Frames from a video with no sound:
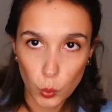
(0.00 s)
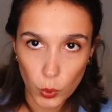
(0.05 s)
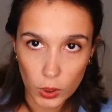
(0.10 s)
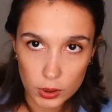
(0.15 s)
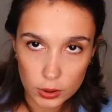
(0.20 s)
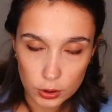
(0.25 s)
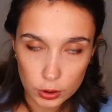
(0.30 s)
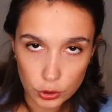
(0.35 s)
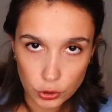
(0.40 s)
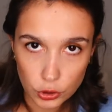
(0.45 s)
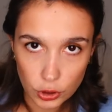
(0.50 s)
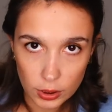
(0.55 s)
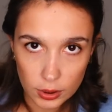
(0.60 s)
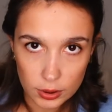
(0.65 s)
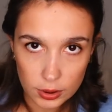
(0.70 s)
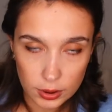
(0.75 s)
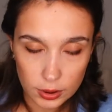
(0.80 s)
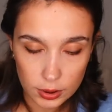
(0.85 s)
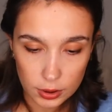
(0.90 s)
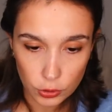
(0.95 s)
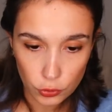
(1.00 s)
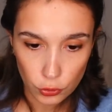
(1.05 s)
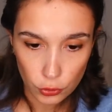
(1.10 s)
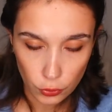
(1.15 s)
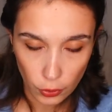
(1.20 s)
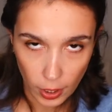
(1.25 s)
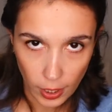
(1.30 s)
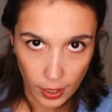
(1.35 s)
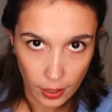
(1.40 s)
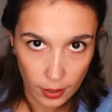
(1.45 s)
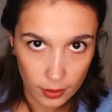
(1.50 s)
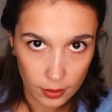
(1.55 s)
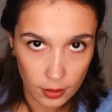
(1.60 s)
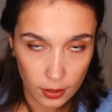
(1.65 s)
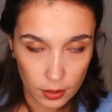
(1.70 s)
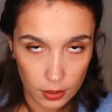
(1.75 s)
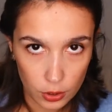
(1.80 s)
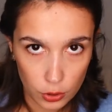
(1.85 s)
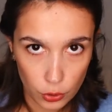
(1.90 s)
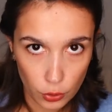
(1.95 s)
want to just
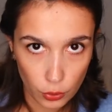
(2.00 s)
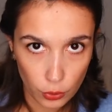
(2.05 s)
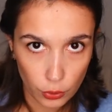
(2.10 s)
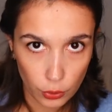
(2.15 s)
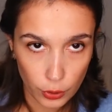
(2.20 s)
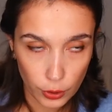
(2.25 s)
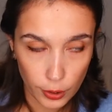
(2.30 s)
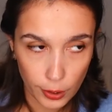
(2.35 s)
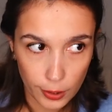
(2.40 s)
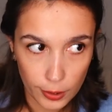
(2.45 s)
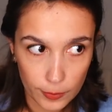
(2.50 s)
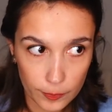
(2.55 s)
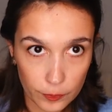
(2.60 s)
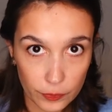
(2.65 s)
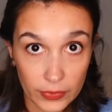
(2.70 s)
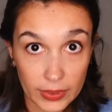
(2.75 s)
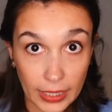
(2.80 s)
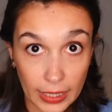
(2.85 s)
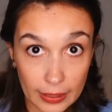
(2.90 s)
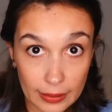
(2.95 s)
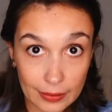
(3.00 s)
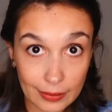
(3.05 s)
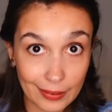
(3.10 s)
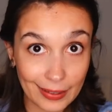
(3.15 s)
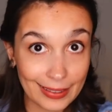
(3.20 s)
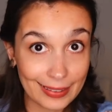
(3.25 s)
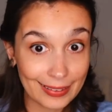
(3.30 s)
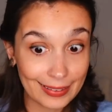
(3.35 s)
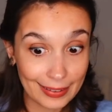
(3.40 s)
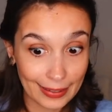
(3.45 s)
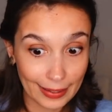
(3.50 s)
drag your neckline